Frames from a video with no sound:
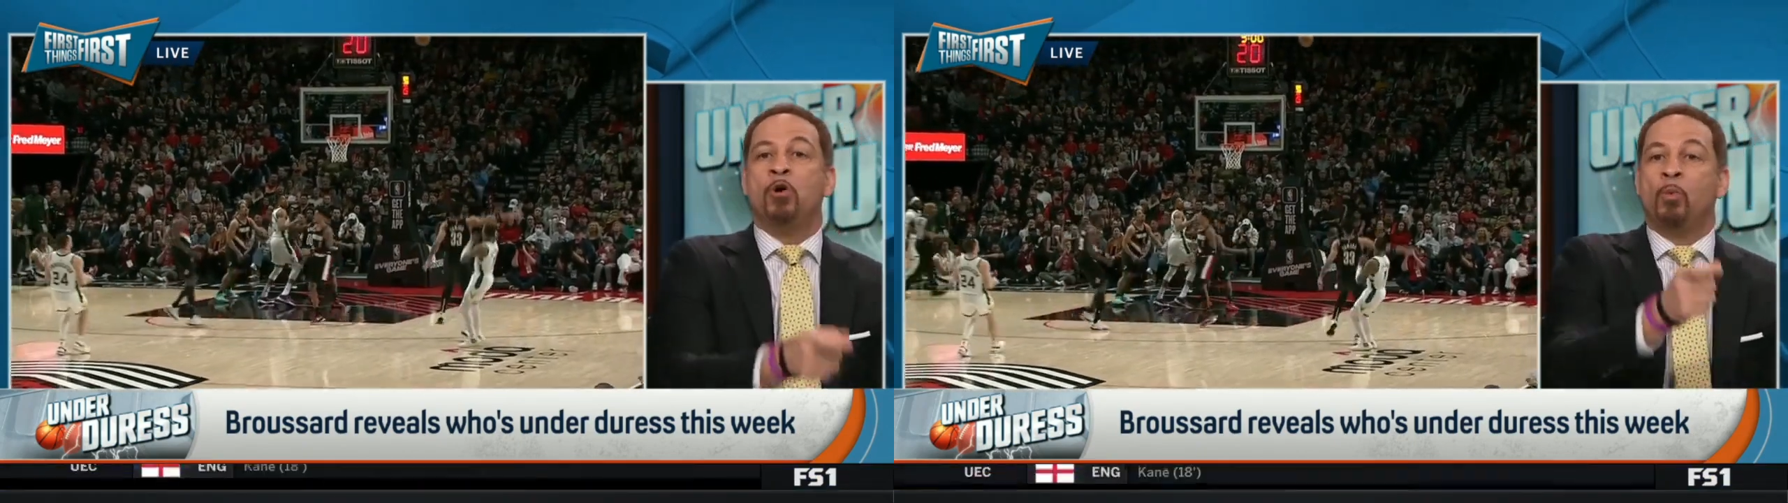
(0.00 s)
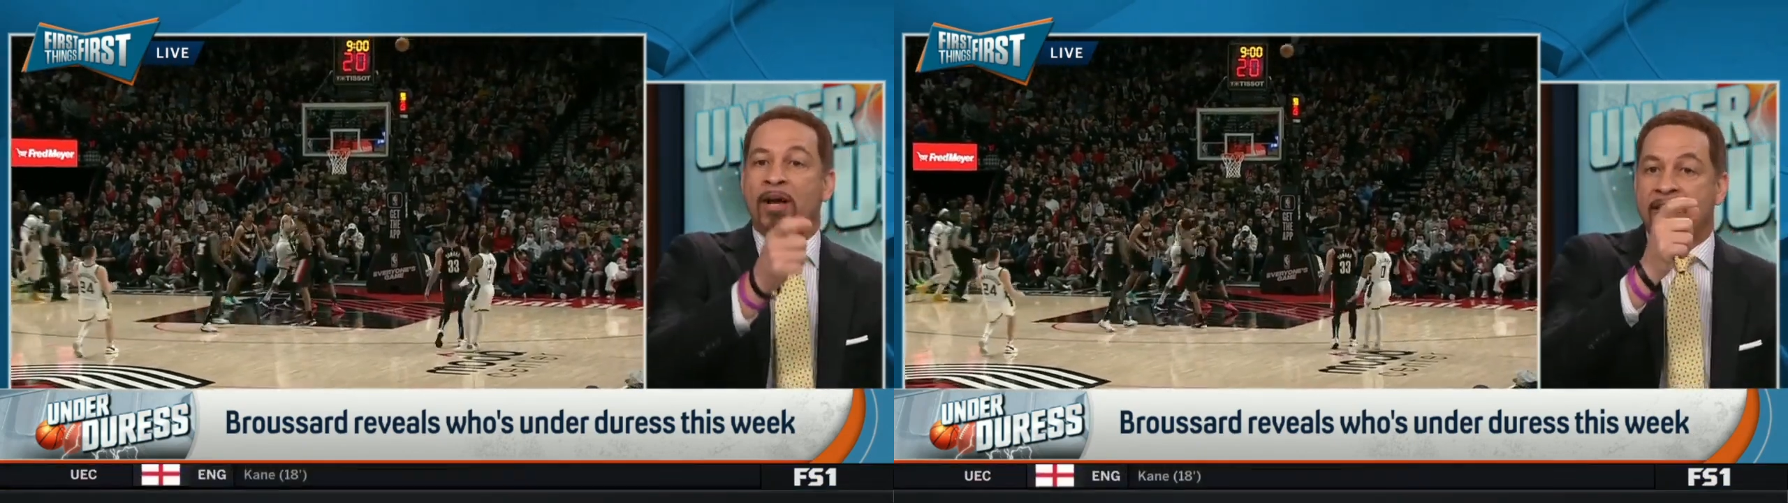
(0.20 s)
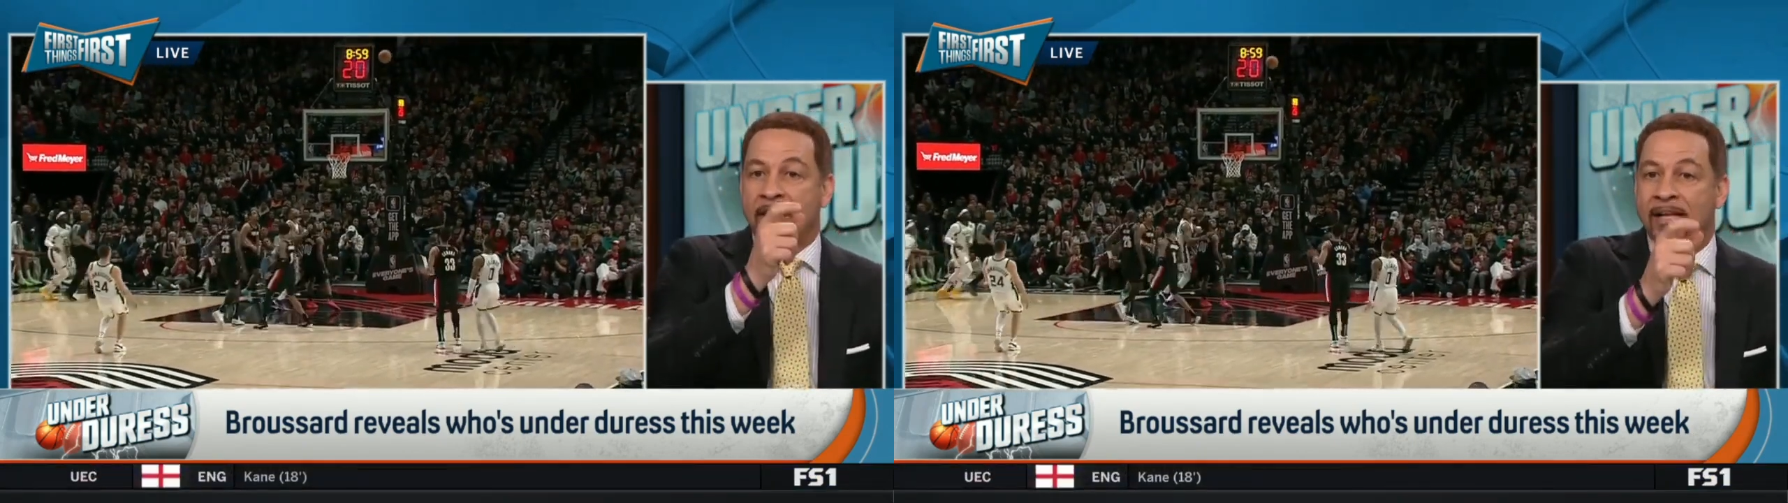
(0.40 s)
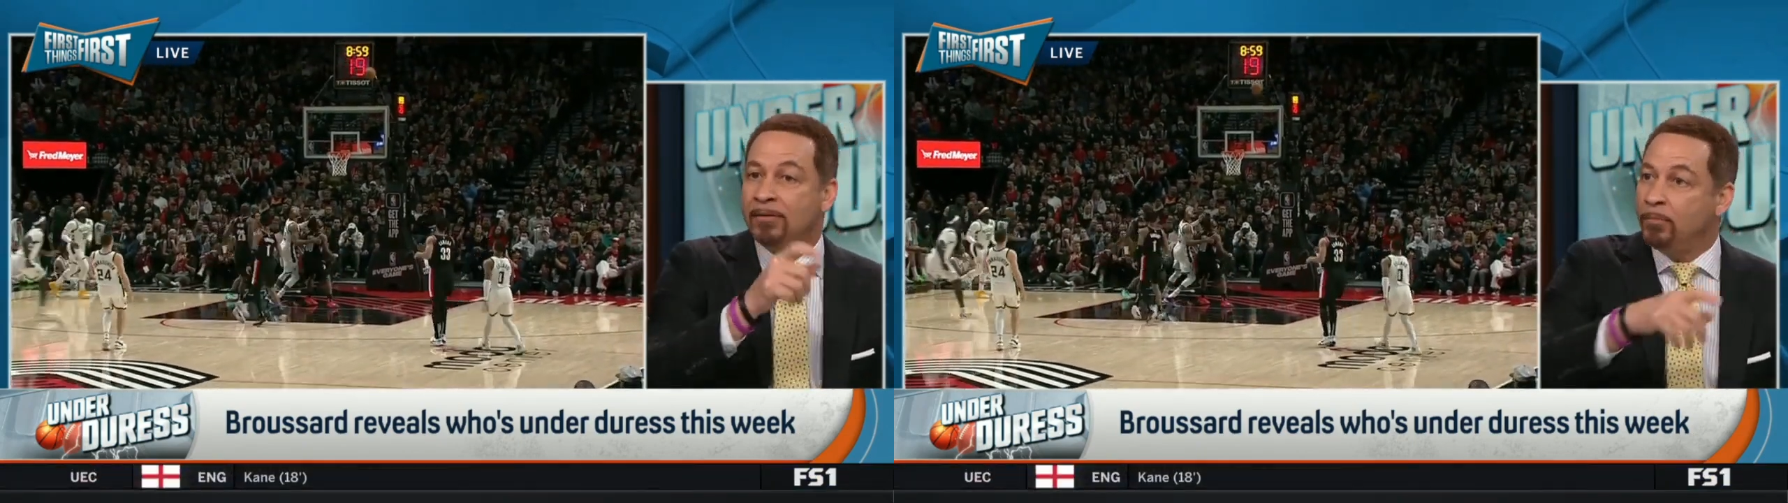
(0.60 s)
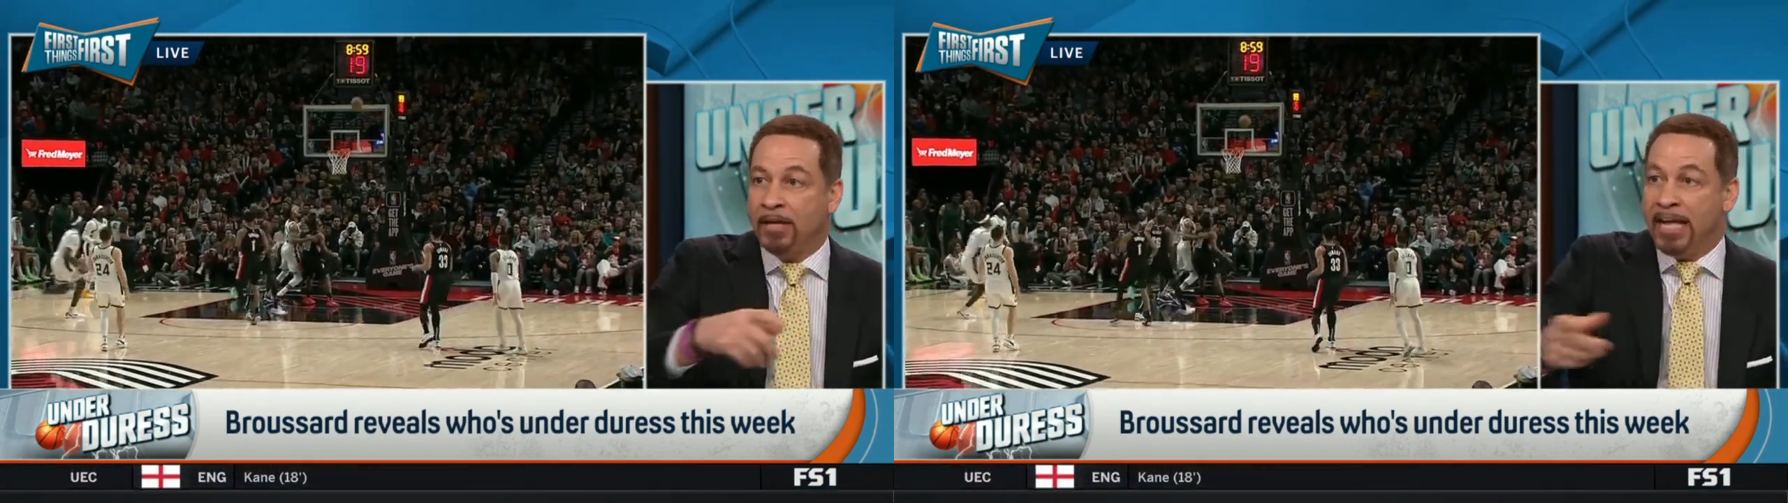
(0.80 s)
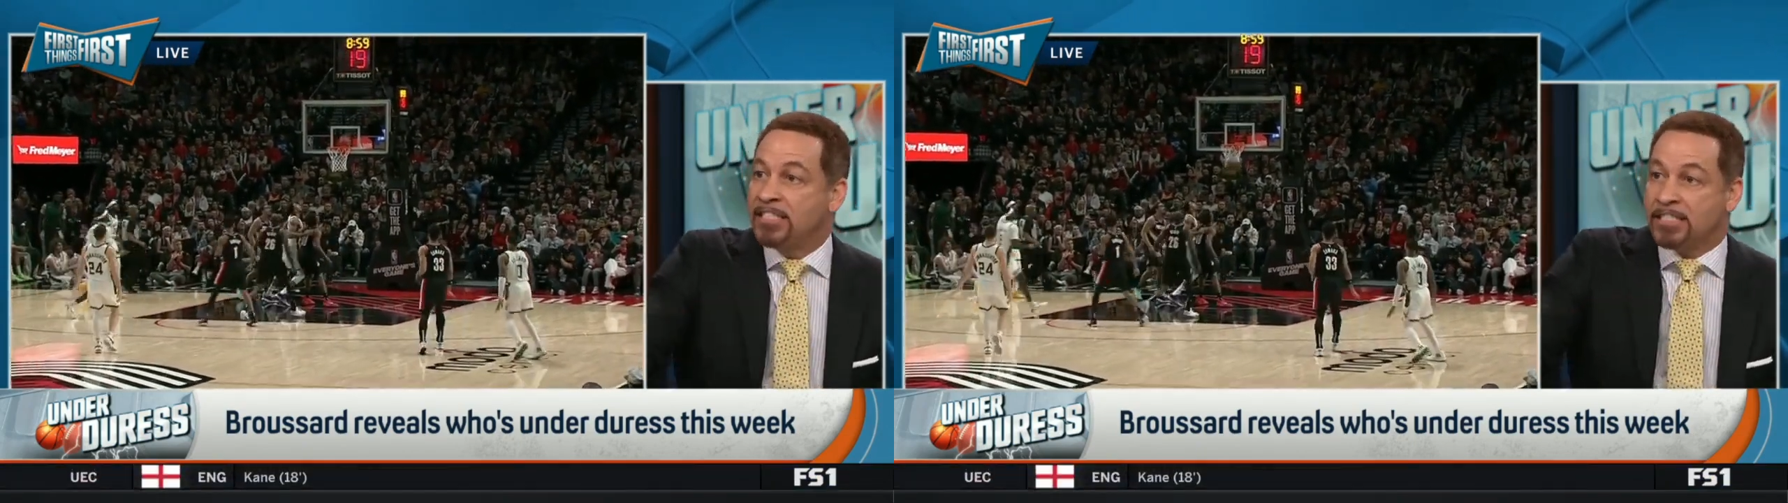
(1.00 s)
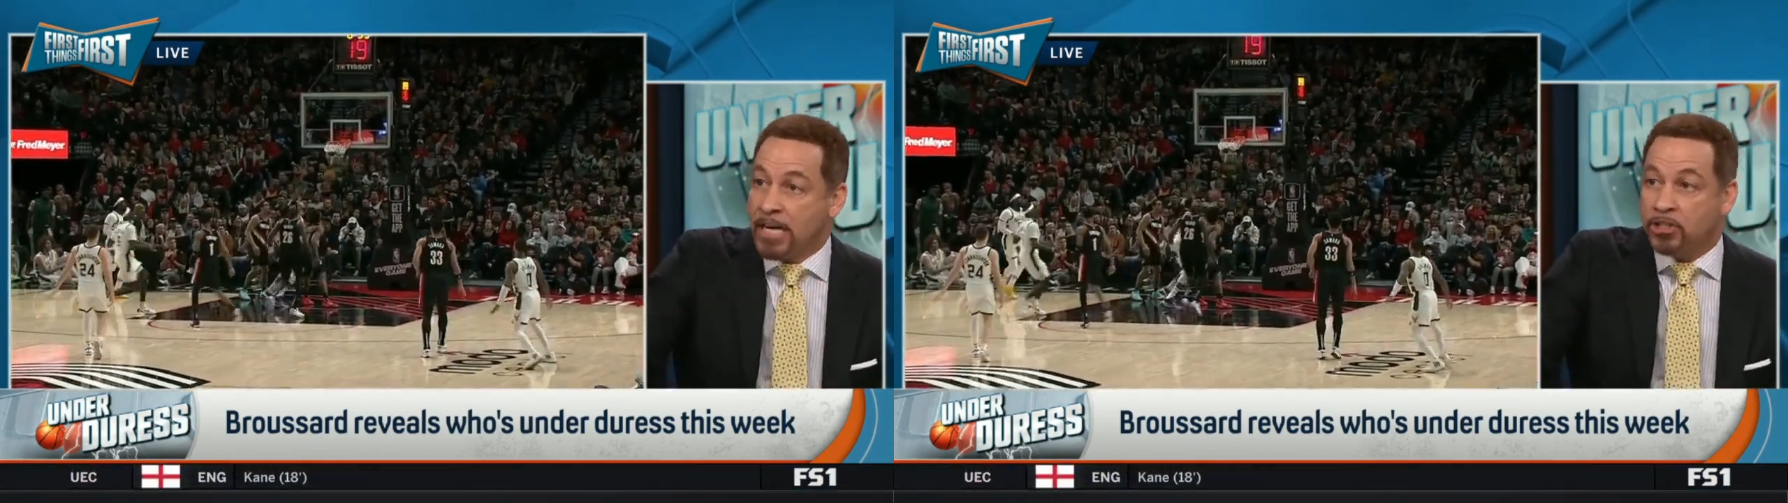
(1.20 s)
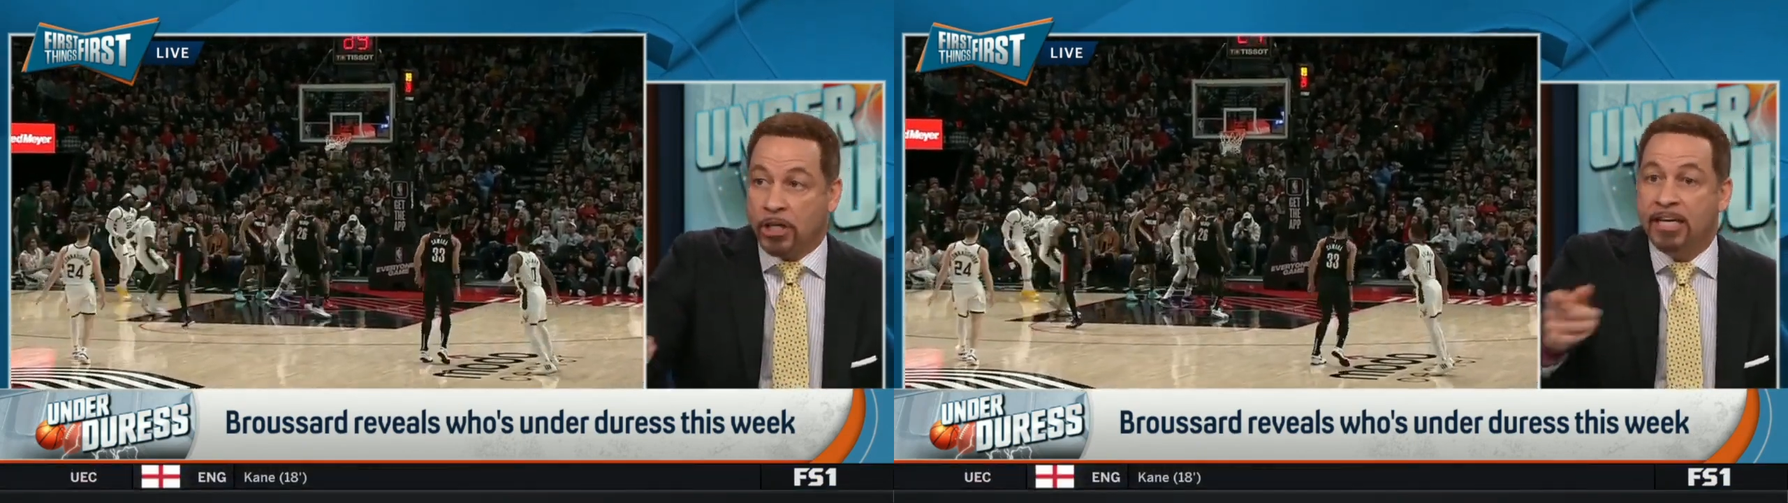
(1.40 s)
with
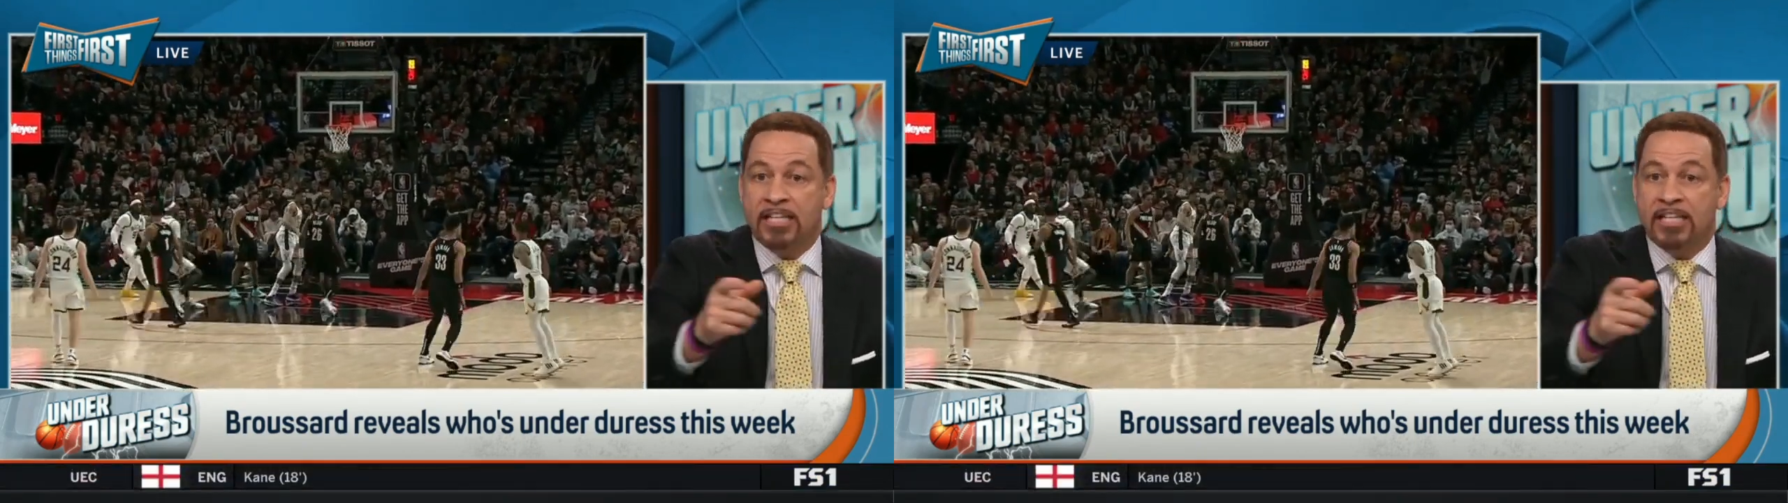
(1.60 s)
essentially the